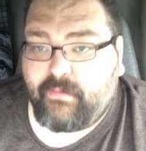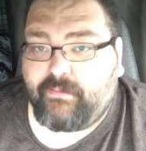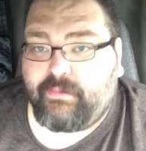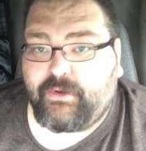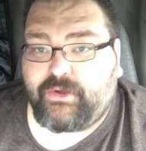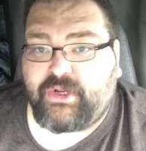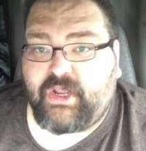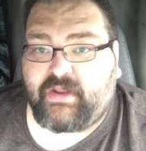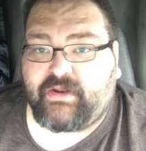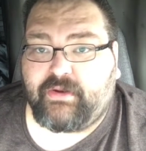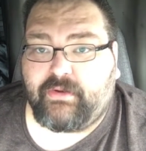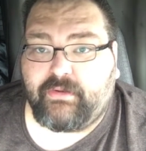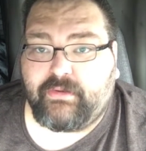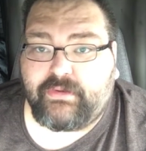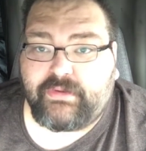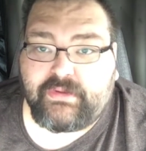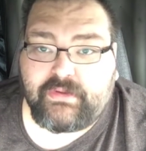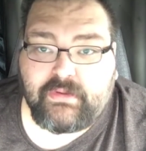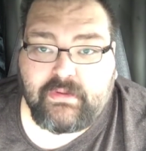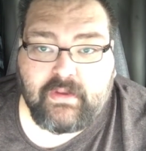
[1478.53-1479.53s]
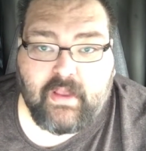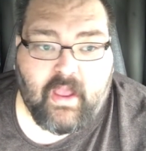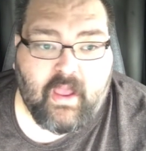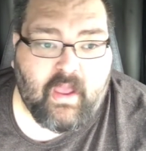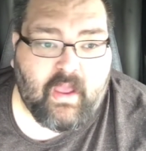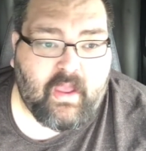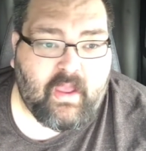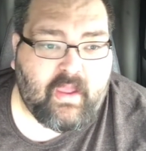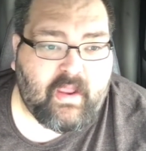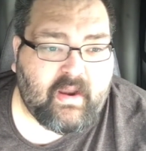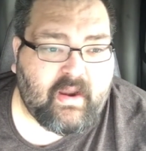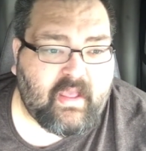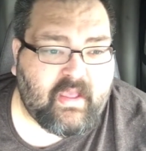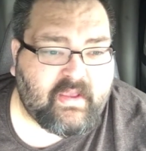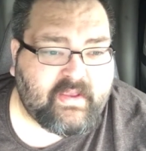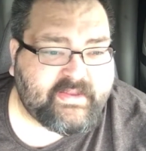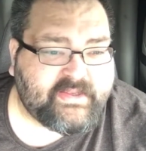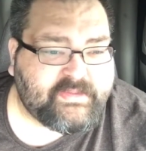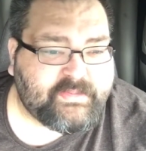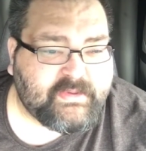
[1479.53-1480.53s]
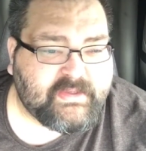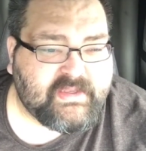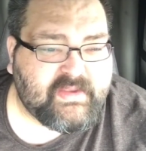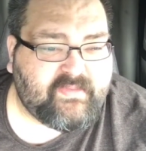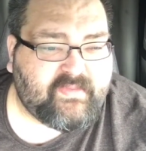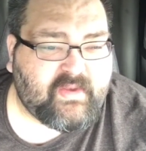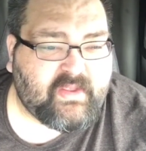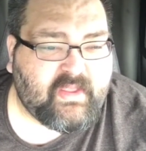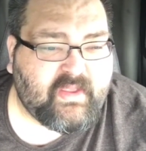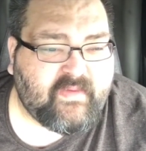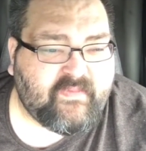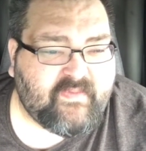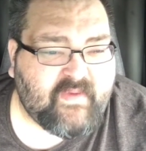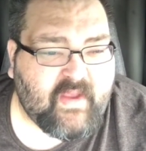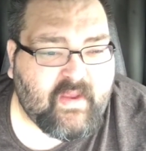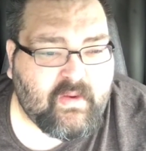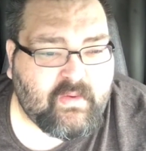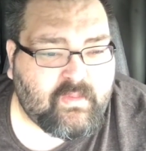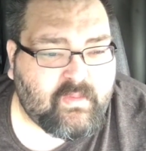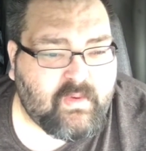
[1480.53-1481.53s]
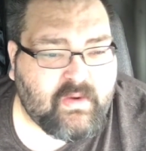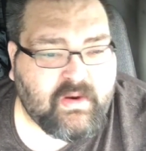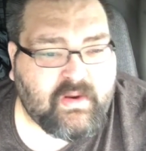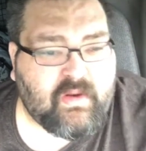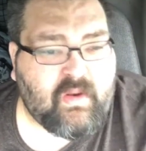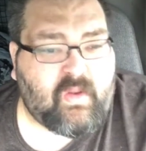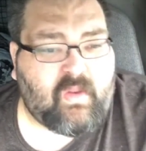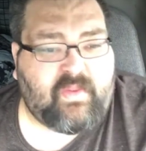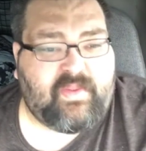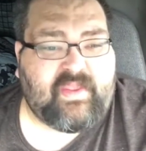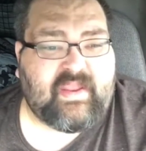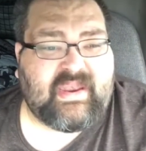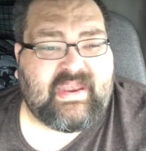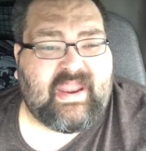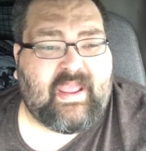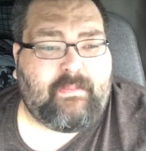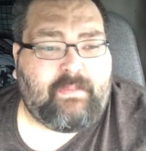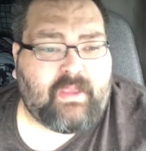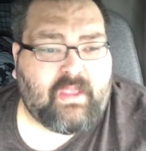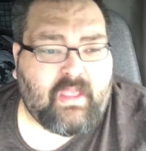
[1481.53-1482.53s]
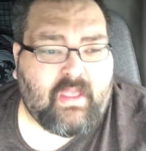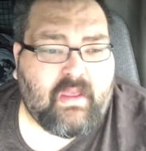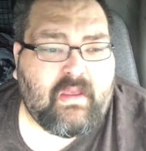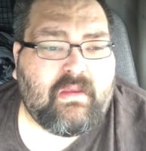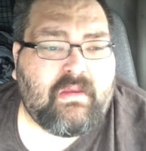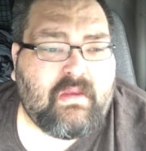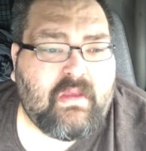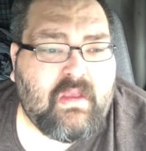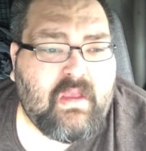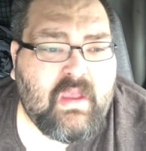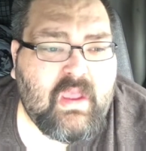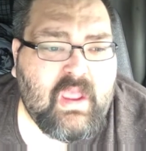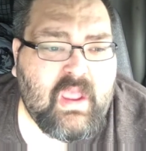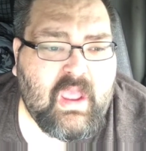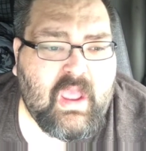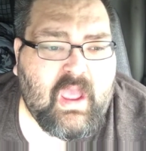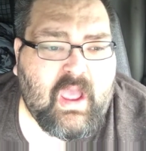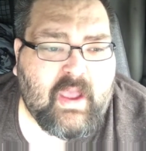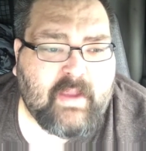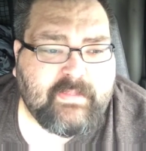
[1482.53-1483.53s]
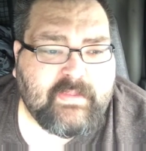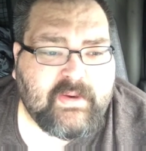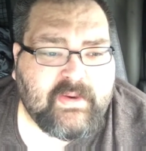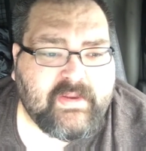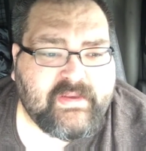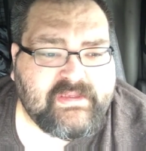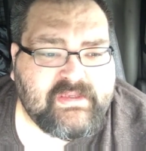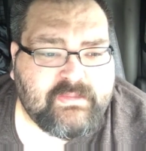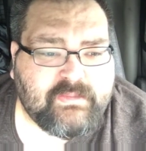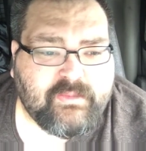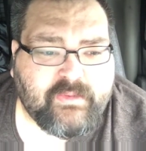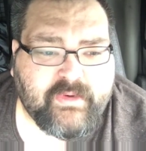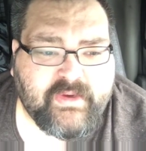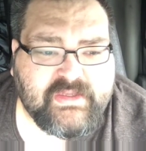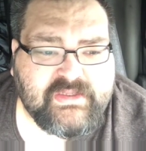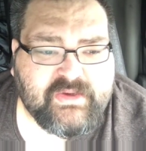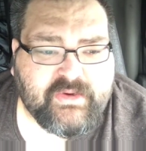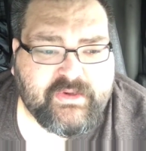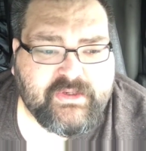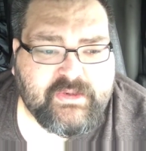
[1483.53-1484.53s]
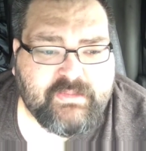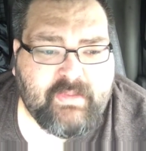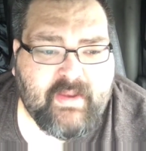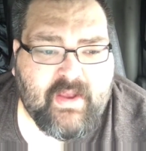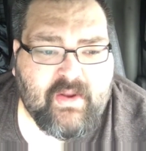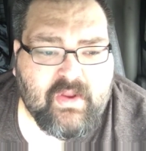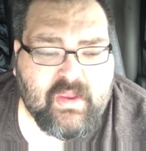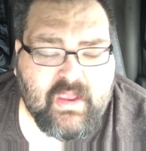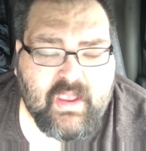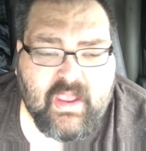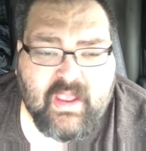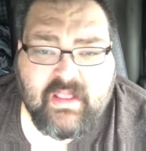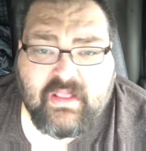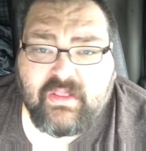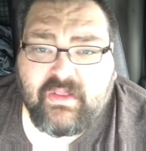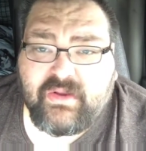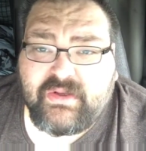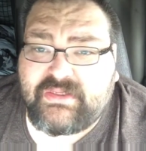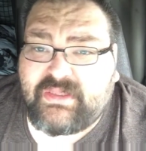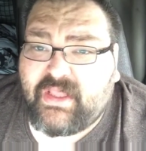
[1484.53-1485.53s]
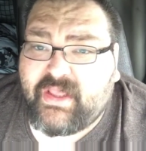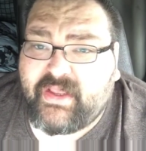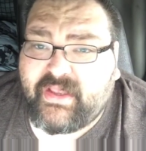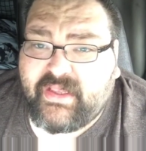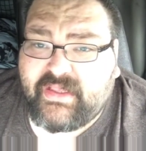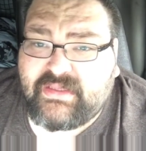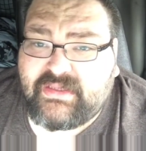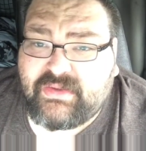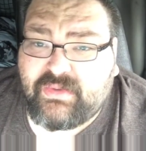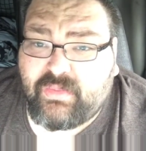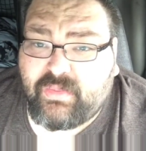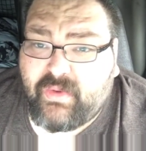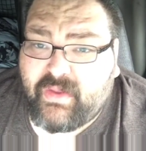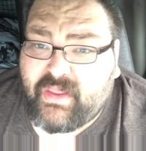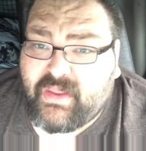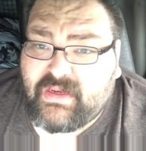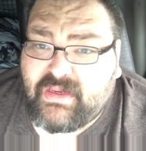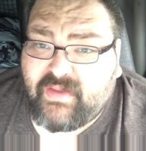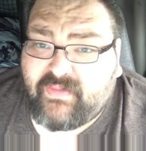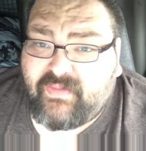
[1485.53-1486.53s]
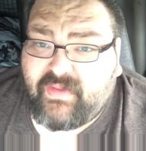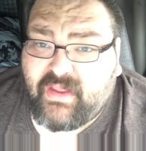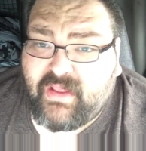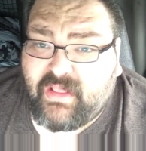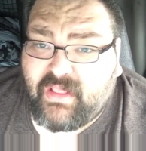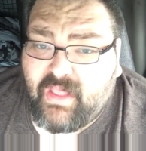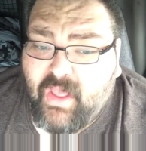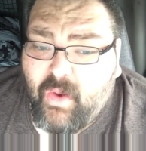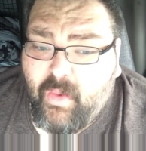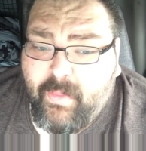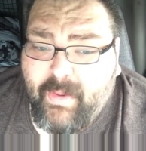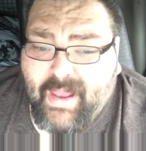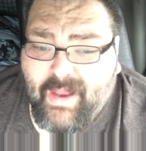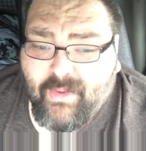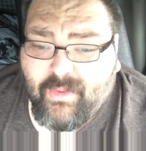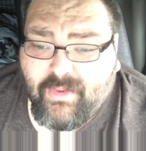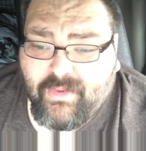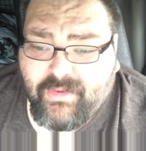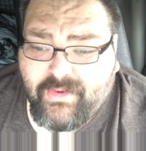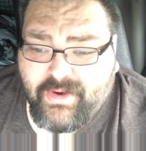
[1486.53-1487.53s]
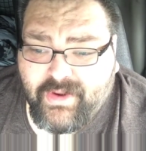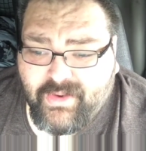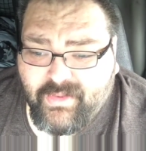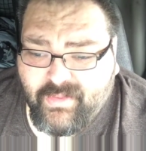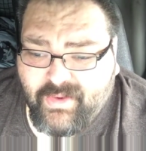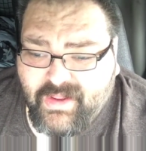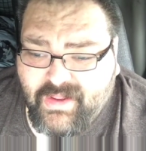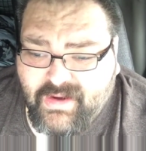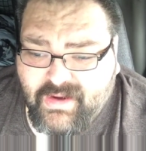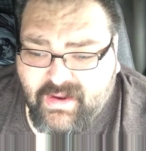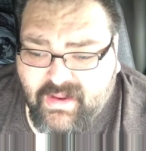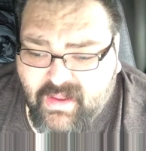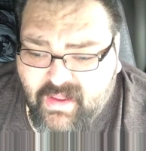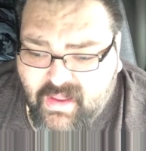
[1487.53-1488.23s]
projectors, and I specifically found one called the Nebula. I'm doing some research about it. It looks like it's a relatively low-powered unit.